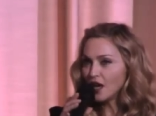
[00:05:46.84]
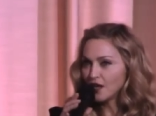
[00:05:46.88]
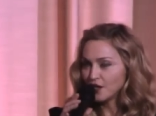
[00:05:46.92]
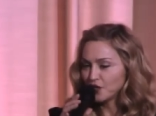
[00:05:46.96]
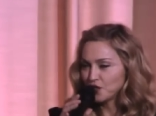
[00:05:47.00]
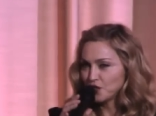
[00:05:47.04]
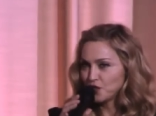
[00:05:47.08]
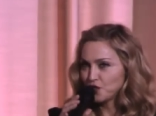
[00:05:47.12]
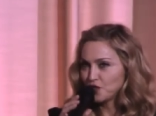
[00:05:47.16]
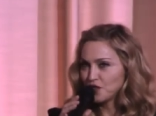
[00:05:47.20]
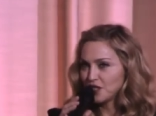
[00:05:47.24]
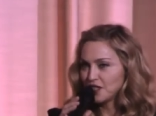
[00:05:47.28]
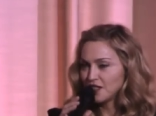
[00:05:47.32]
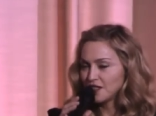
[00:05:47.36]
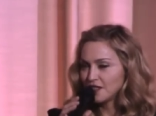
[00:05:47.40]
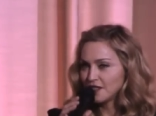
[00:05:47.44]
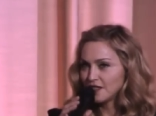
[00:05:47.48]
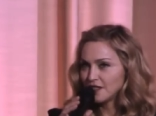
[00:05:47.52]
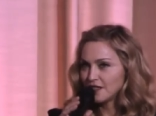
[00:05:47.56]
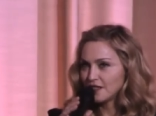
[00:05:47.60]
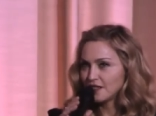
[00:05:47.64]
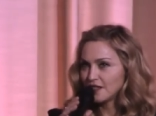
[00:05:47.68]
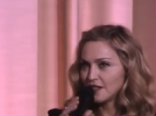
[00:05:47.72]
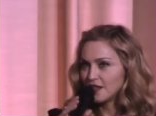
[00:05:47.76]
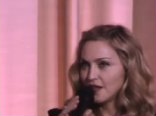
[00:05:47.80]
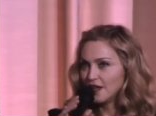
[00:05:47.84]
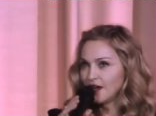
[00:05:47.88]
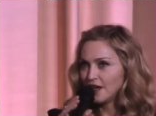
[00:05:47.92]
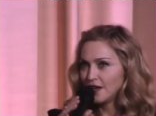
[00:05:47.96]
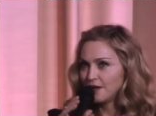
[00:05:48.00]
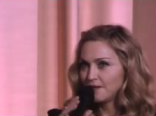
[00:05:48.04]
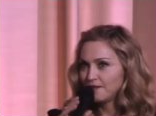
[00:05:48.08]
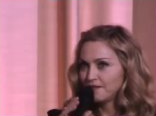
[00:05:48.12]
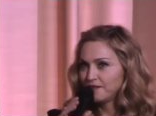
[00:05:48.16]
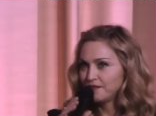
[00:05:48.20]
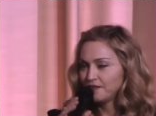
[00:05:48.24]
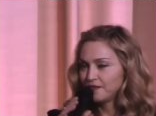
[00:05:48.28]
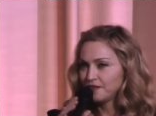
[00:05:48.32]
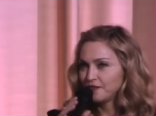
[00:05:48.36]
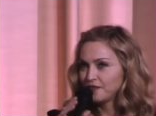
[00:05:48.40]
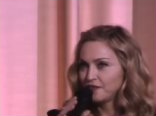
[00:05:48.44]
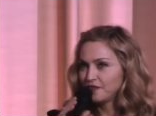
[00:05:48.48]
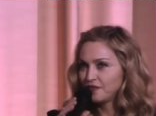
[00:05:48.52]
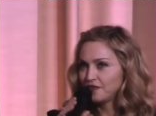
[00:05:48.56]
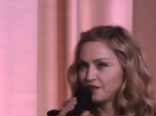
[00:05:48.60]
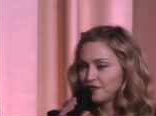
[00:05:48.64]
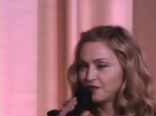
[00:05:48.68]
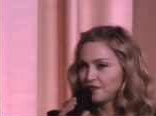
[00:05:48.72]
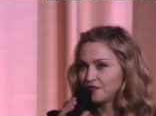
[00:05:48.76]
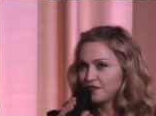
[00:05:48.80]
countries, um,
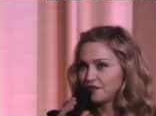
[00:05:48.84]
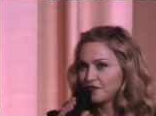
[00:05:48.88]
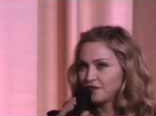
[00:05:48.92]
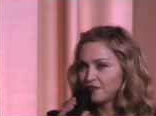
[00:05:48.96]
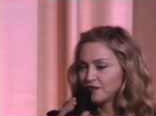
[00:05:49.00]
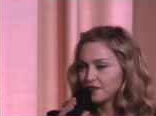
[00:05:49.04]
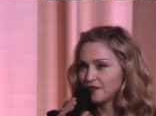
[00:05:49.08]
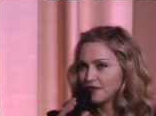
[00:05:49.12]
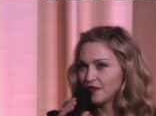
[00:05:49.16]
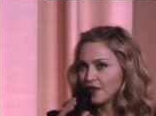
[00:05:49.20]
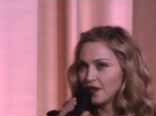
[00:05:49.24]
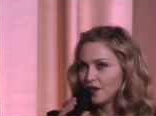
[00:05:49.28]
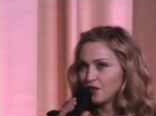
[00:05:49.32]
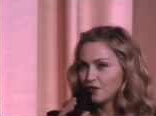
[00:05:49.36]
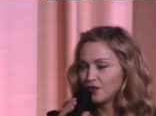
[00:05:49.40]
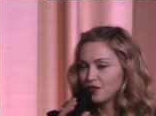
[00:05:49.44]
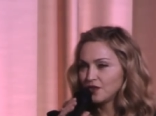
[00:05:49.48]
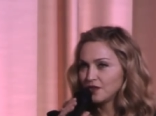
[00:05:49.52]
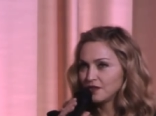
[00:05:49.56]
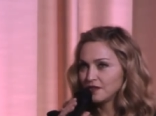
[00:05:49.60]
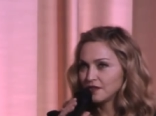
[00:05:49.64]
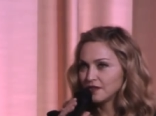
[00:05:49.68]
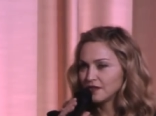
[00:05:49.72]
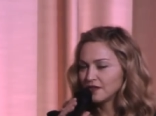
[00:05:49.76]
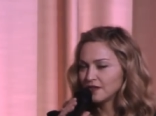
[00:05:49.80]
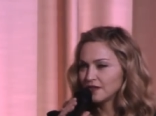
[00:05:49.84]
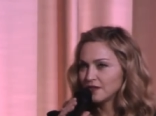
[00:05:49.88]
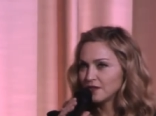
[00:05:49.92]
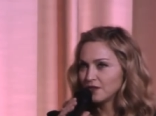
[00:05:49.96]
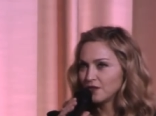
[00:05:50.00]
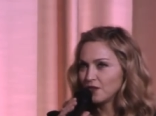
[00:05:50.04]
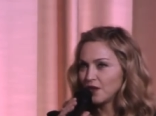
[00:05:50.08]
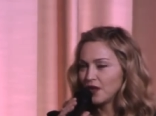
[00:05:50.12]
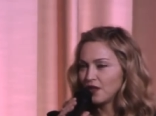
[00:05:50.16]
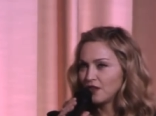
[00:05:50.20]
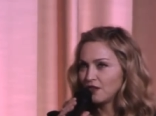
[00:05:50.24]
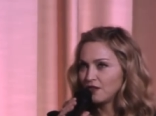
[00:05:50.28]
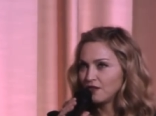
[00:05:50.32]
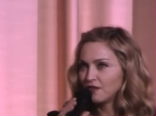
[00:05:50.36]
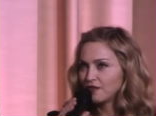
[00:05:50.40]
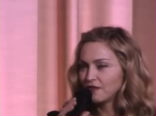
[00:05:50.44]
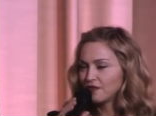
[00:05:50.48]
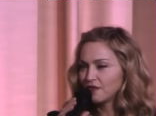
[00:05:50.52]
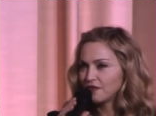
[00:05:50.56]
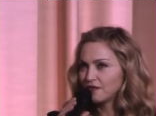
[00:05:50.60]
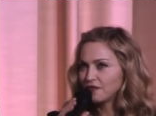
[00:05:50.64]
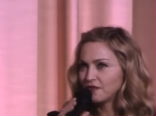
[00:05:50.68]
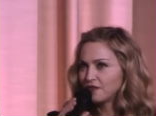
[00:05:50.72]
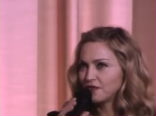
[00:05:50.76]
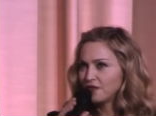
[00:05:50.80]
uh, well,
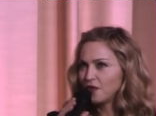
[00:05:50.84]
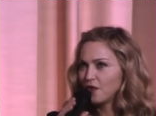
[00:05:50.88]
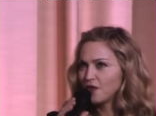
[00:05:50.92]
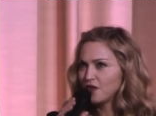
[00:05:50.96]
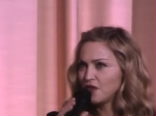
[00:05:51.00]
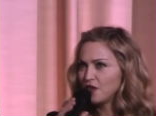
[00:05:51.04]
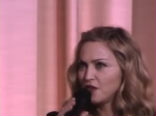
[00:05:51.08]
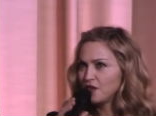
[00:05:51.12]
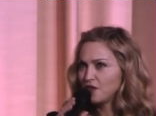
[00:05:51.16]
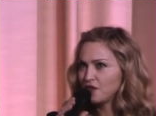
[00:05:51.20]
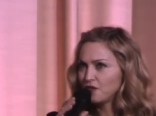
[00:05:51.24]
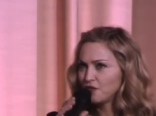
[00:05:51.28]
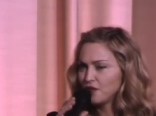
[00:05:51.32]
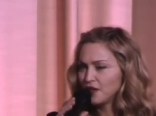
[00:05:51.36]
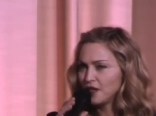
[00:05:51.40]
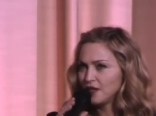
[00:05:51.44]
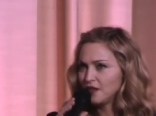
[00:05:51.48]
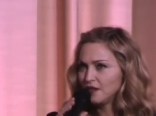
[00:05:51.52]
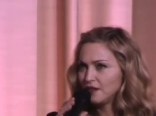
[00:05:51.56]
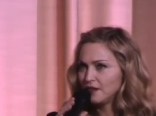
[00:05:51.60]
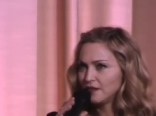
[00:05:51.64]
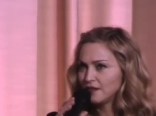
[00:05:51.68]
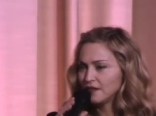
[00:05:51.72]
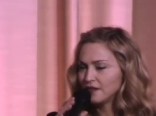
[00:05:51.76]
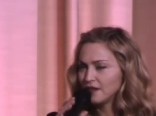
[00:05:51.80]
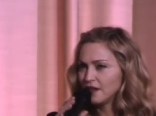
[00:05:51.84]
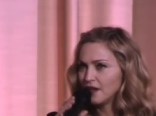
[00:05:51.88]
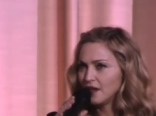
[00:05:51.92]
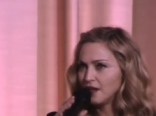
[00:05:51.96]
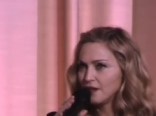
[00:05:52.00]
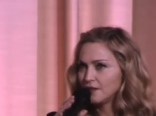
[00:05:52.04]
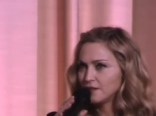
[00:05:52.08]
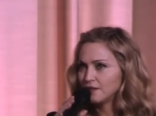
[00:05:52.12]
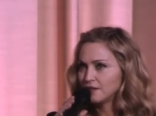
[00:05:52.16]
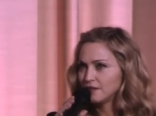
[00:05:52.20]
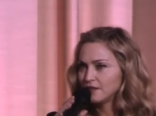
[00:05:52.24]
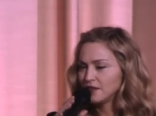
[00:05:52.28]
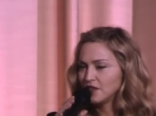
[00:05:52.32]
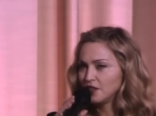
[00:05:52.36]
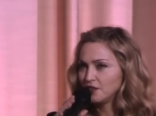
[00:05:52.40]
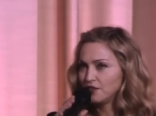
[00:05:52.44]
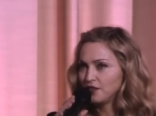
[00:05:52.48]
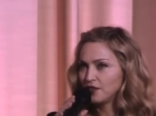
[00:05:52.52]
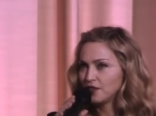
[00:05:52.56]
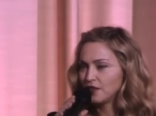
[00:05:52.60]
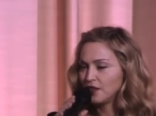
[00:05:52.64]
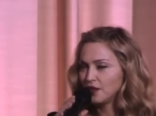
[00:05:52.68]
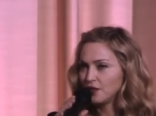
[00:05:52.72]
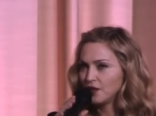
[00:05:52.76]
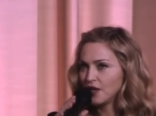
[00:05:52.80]
43 um,
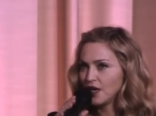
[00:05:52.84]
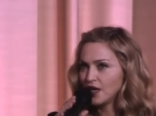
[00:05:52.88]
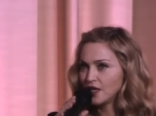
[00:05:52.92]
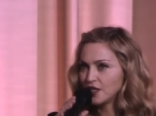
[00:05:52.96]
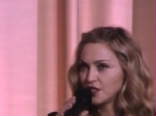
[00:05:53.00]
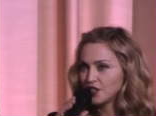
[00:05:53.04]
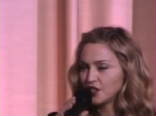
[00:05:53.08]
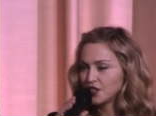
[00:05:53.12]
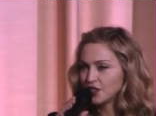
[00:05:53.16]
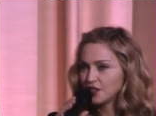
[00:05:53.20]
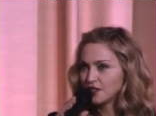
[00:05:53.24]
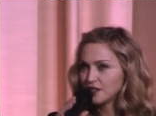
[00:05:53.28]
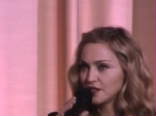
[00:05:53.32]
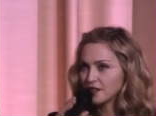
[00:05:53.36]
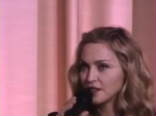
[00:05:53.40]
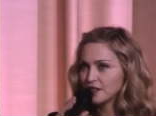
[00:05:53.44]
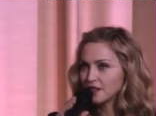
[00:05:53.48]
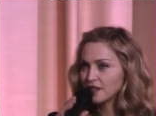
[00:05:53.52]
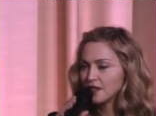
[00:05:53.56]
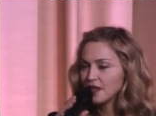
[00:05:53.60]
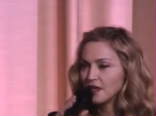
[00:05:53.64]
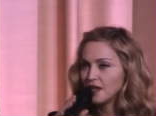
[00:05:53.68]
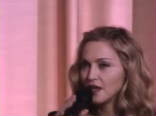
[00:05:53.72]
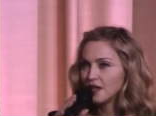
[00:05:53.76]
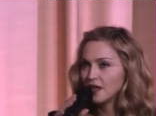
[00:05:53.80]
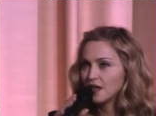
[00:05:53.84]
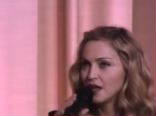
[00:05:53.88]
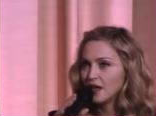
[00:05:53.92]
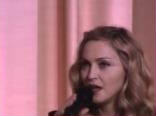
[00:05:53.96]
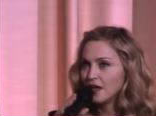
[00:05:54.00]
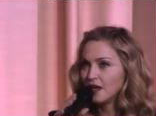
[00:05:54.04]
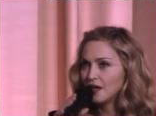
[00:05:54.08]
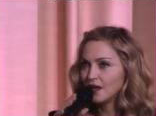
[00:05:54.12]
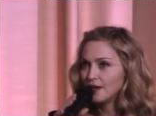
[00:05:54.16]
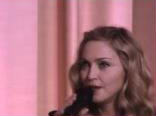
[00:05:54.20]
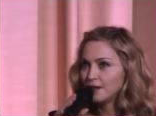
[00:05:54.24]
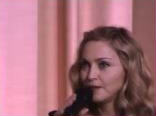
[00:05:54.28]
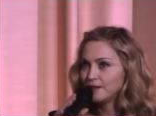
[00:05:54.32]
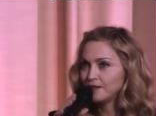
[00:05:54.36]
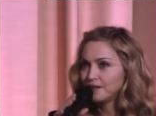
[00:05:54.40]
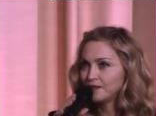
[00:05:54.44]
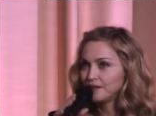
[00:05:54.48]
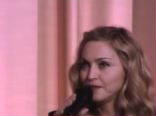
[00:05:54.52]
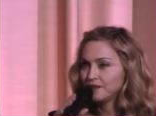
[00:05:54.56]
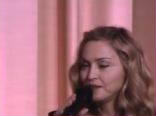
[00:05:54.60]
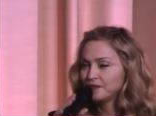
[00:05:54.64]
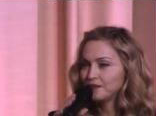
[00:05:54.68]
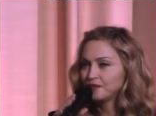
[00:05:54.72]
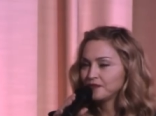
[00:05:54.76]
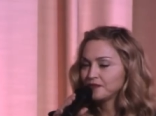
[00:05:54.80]
different locations, um,
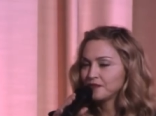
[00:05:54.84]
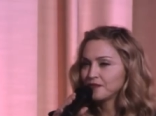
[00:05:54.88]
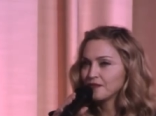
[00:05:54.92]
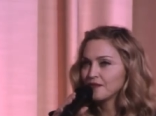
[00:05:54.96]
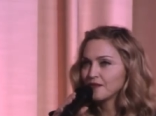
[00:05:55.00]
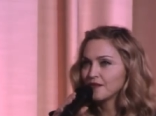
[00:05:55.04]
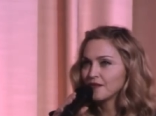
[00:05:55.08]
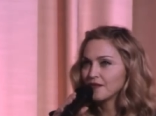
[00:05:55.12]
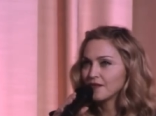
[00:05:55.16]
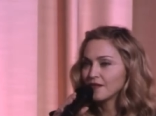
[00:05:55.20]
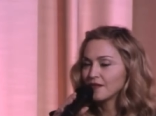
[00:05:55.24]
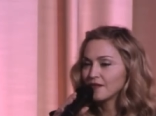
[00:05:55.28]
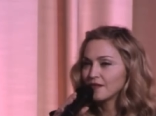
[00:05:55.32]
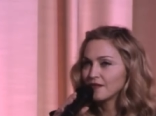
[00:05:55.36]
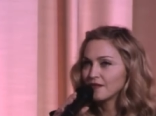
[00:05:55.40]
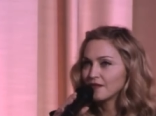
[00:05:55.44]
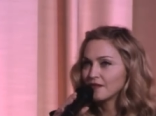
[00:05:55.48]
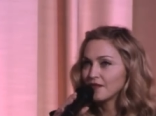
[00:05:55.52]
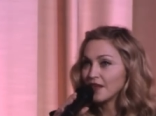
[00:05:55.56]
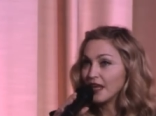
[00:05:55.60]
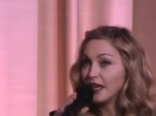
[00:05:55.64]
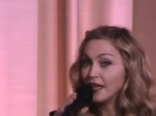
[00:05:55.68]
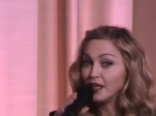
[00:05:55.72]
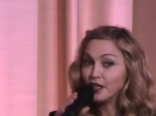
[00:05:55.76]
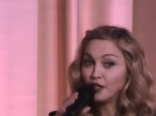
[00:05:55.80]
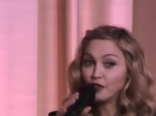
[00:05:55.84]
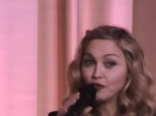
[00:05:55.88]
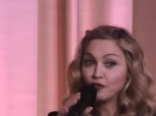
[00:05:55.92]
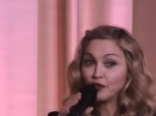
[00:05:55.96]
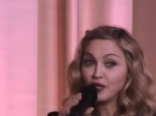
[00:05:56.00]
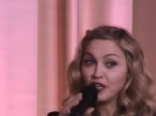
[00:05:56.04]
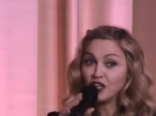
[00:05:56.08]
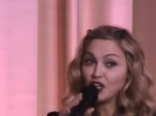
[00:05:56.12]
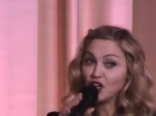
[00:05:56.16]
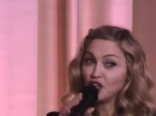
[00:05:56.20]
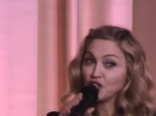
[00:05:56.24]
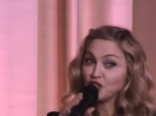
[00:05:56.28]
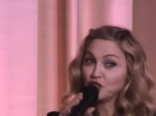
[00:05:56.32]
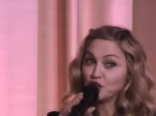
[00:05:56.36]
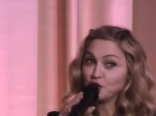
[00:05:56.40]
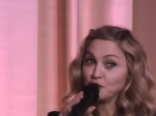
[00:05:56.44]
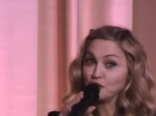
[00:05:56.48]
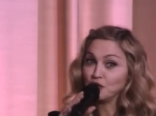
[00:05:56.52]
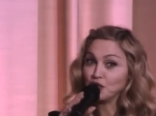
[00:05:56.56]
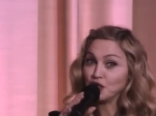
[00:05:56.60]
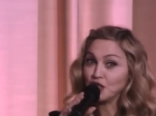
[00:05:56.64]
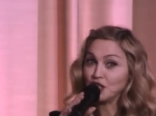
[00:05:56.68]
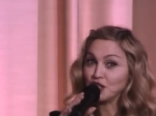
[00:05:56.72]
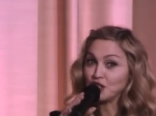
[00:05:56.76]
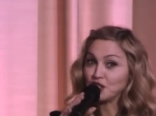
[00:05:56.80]
83 costume
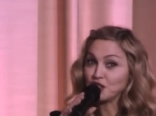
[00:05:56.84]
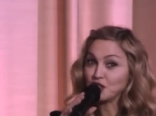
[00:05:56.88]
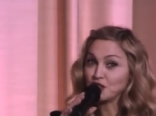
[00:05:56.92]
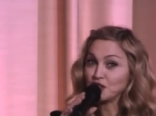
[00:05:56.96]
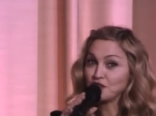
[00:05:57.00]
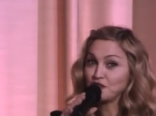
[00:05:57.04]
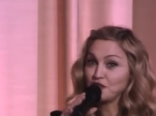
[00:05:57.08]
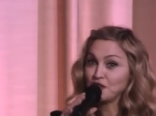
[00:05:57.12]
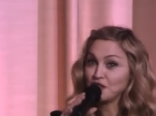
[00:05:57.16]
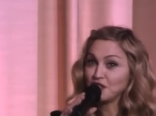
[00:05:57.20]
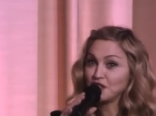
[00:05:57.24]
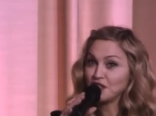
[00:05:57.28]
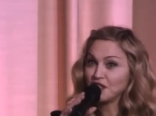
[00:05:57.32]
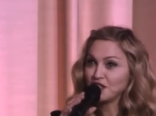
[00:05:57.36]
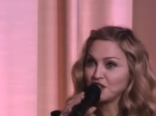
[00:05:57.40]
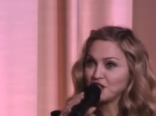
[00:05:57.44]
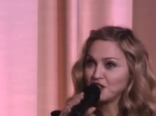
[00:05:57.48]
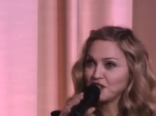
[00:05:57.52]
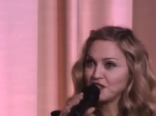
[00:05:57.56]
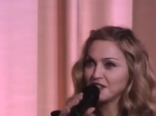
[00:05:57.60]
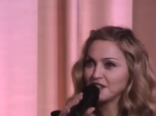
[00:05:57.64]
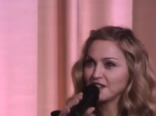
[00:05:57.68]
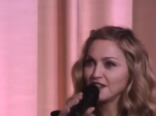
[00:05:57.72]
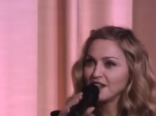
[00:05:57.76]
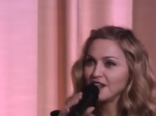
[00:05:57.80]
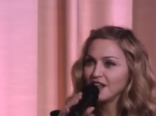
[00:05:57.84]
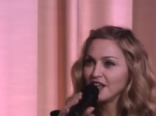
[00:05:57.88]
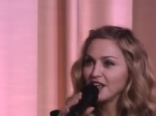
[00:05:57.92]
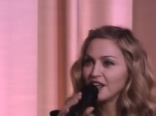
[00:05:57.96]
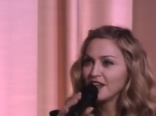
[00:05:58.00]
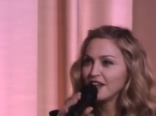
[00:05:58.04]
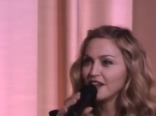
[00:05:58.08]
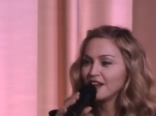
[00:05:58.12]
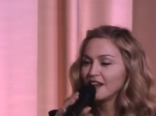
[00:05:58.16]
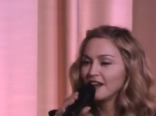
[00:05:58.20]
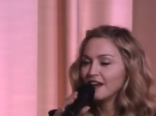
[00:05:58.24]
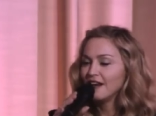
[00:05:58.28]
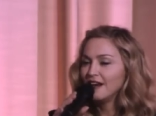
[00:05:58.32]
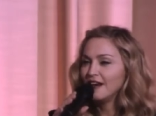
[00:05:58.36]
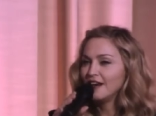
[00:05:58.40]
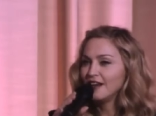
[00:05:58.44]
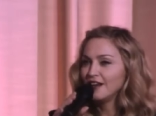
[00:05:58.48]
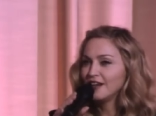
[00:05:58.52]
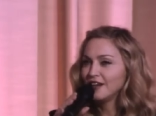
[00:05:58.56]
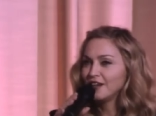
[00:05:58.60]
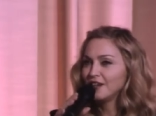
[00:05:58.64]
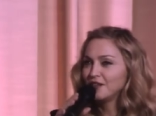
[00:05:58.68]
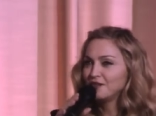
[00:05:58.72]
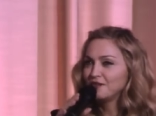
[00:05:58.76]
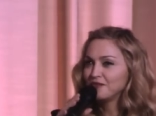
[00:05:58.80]
changes for the Duchess.
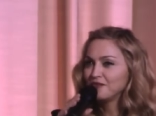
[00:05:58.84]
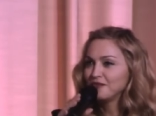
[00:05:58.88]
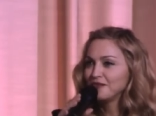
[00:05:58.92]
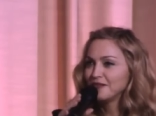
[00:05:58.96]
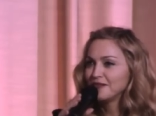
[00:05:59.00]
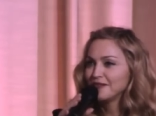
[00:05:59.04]
Uh,